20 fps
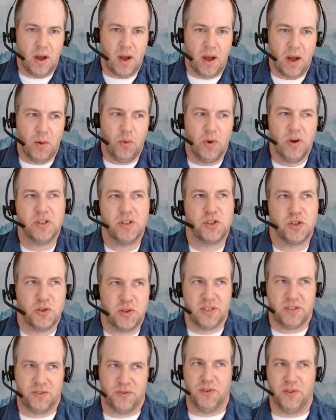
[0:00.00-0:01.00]
I want to
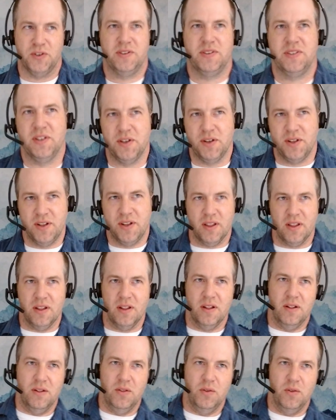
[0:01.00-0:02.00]
stress first that
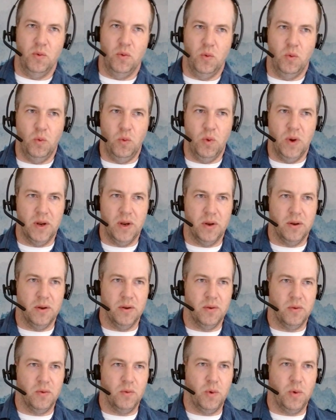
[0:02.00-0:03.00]

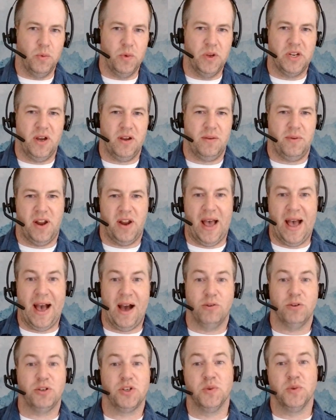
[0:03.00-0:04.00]
when we talk about
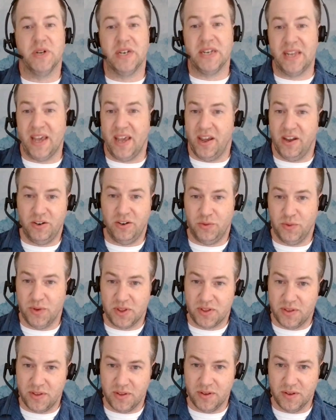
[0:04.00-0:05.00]
how to engage
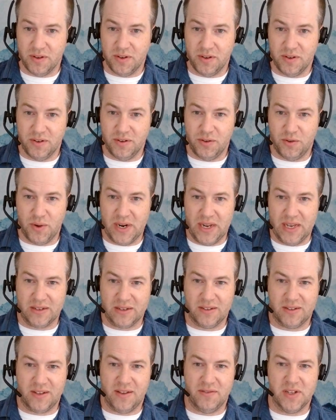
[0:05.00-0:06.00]
with GridEx
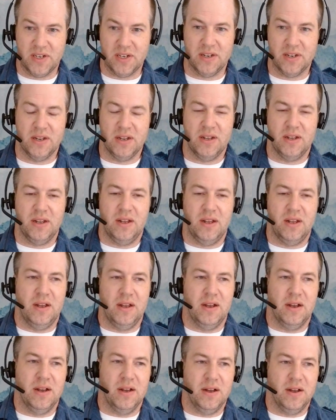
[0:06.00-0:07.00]
7,
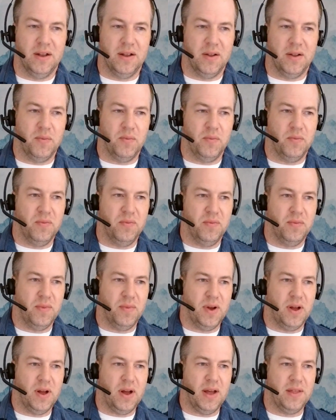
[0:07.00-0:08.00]

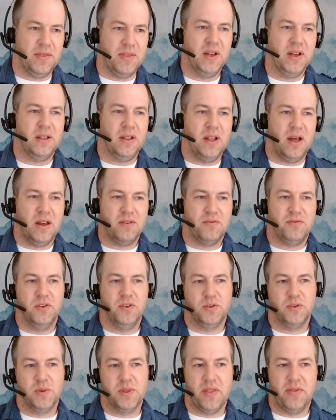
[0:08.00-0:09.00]
I think a lot of
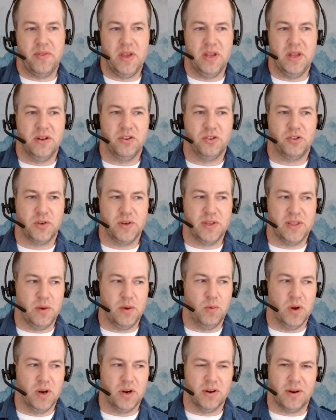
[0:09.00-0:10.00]
folks within the industry, they
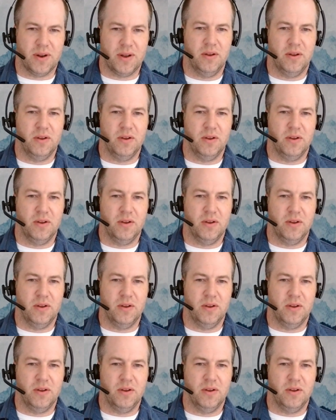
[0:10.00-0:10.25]
wonder,